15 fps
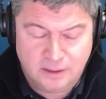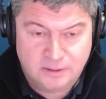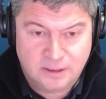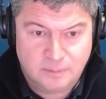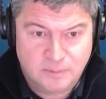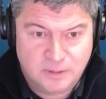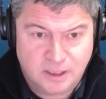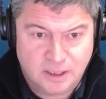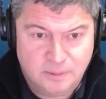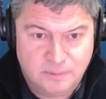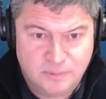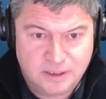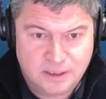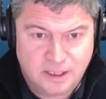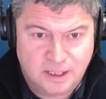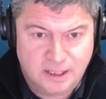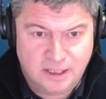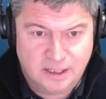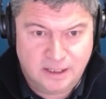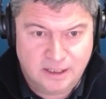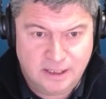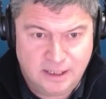sometimes
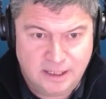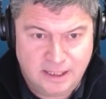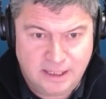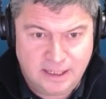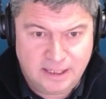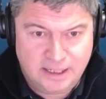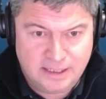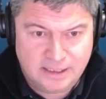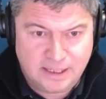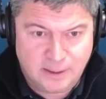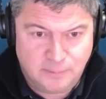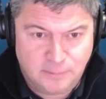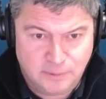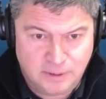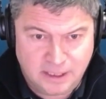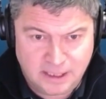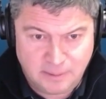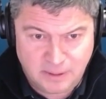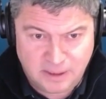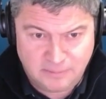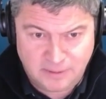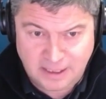it is helpful to get a bit of a